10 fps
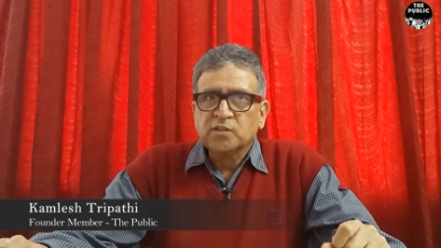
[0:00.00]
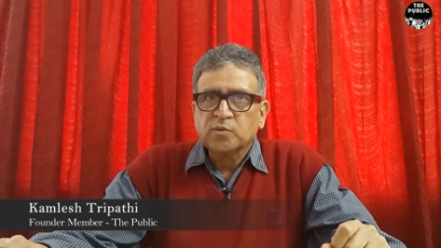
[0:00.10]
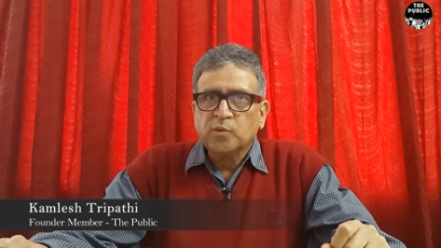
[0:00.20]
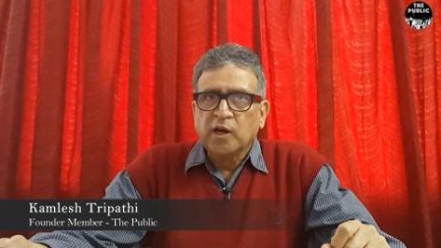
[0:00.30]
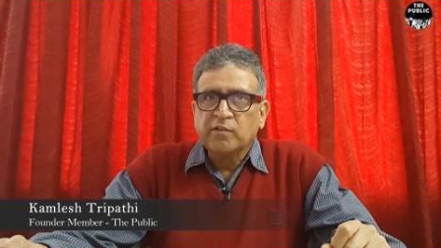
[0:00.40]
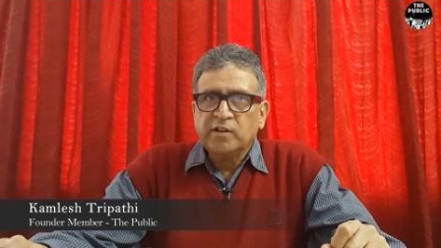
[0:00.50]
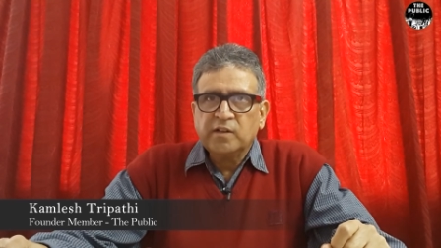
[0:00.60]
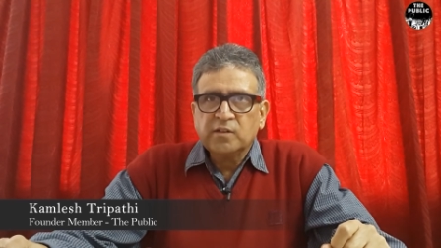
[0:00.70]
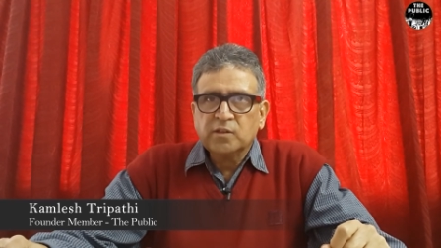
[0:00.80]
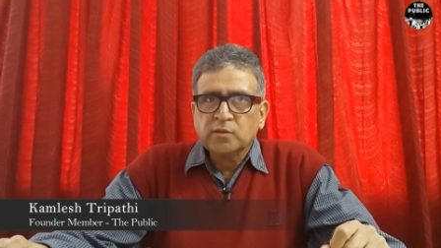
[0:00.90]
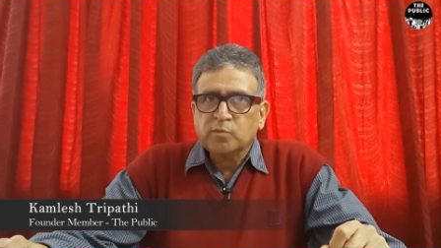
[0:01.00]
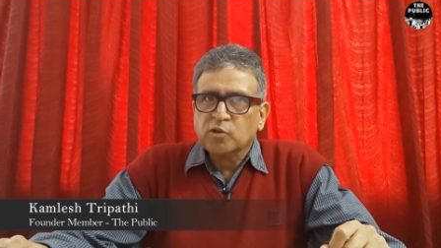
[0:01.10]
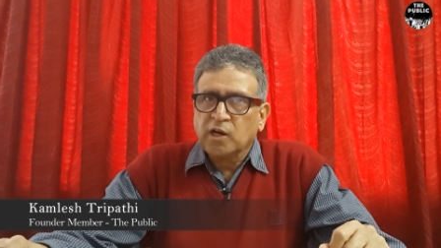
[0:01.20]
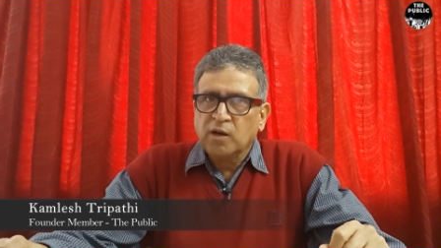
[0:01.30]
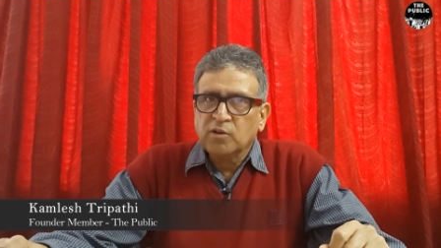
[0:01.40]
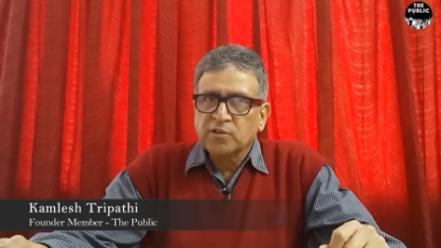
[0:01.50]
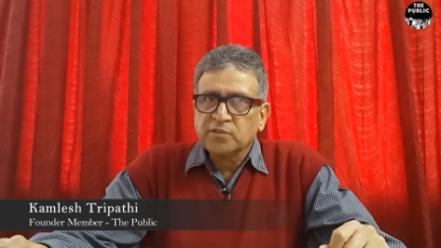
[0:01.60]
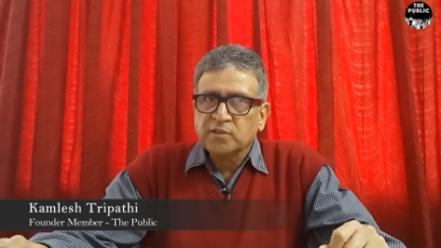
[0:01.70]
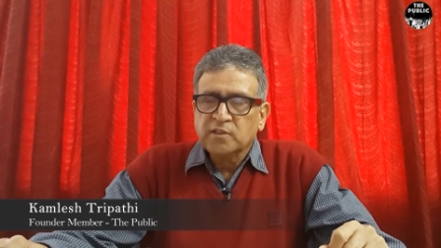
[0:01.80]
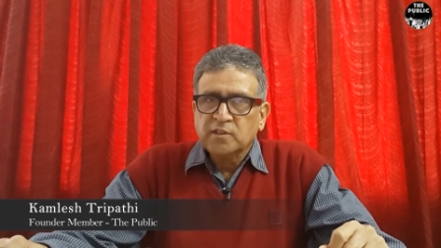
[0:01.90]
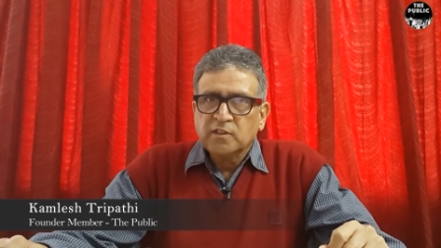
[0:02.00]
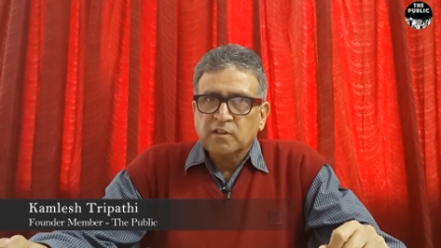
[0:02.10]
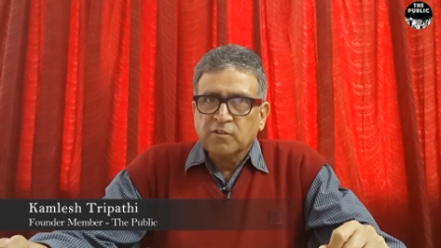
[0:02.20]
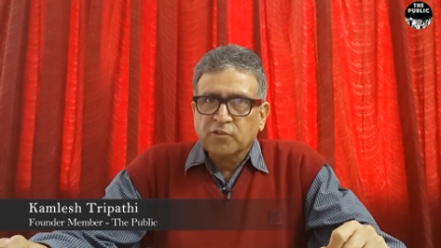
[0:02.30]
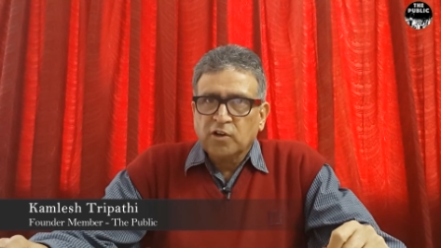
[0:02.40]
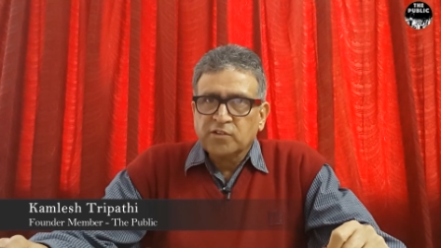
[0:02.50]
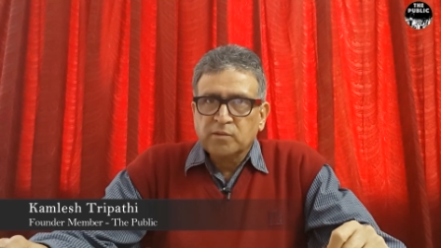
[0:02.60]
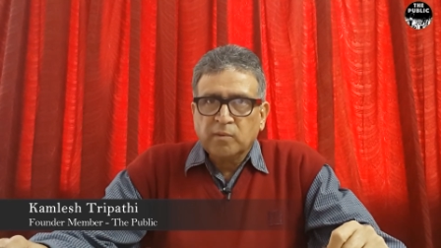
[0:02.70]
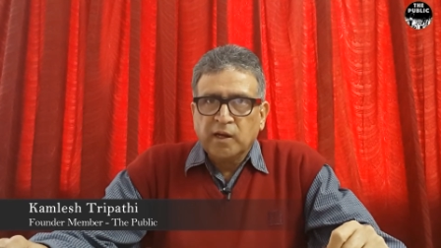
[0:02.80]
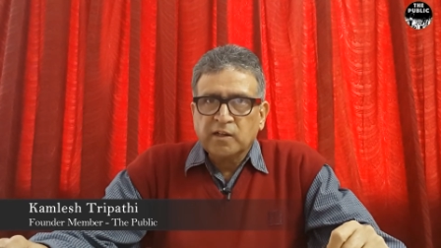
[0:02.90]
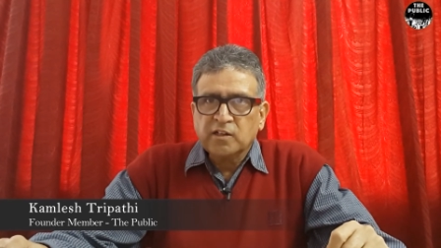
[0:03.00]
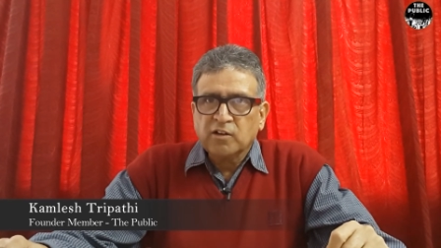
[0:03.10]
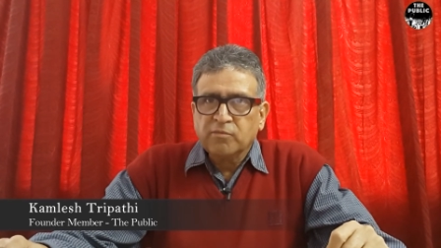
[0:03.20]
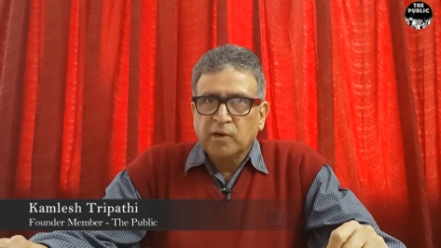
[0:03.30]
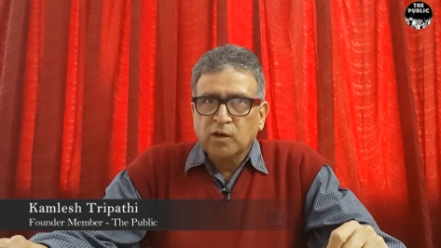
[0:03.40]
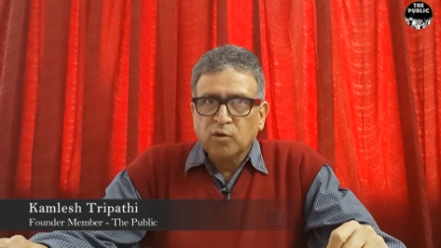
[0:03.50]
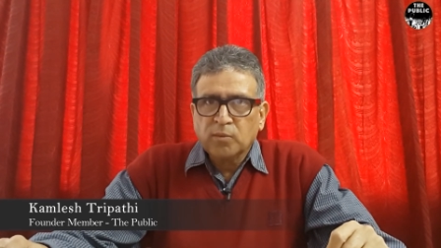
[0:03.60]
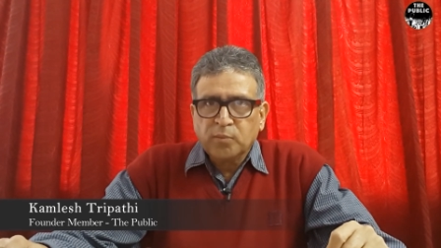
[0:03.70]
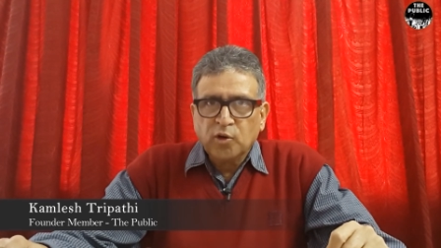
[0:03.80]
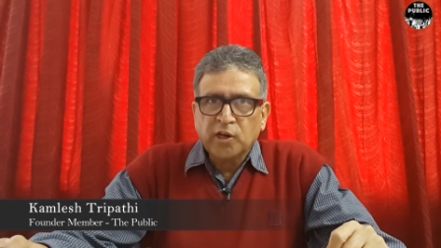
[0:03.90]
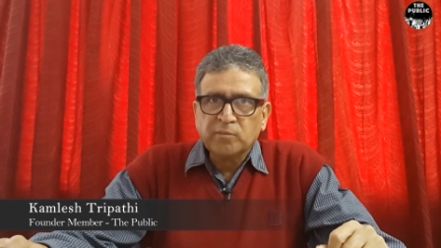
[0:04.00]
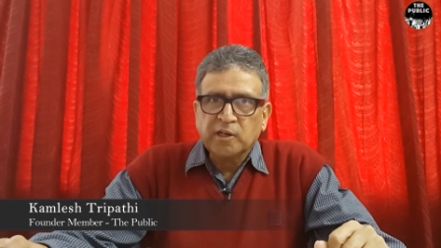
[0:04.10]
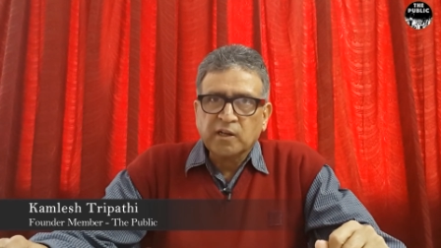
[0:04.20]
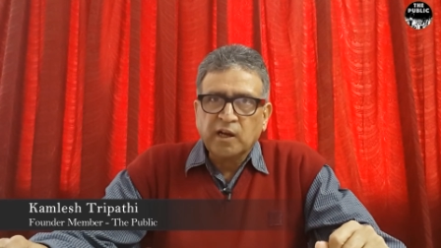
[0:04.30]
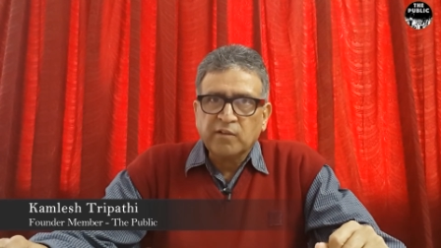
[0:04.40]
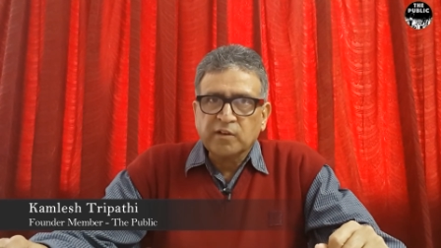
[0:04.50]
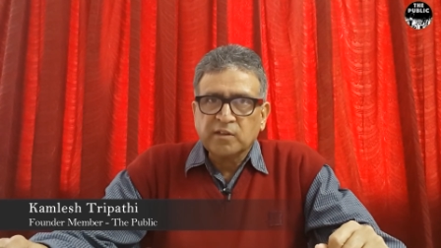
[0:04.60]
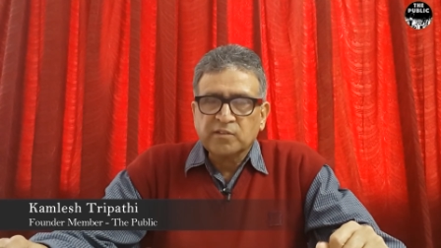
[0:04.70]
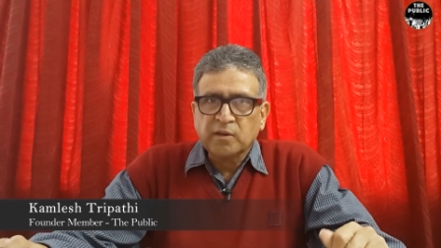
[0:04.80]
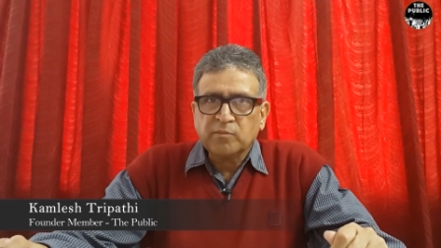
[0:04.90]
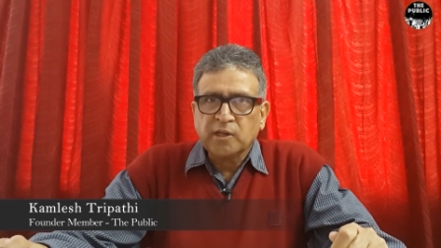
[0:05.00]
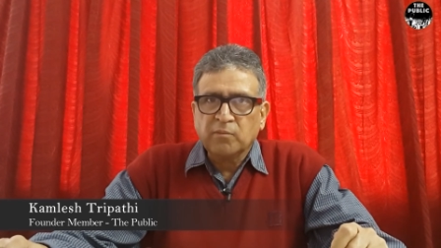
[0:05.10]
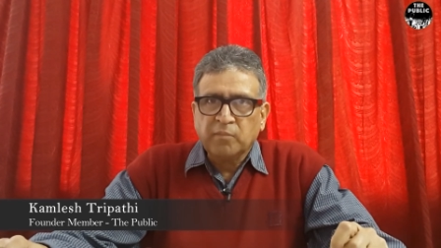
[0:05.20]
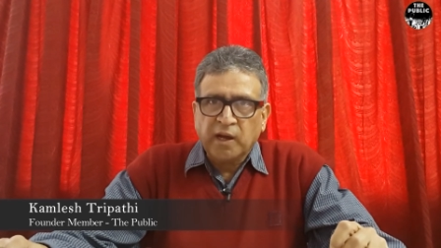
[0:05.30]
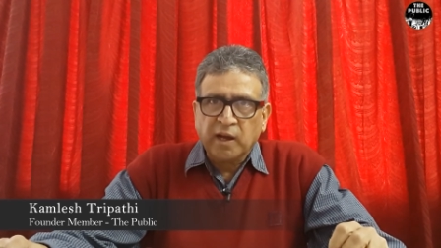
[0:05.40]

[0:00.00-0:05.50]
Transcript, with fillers: While reading this book, I was, of course, reminded of my own poem that I had written some time back,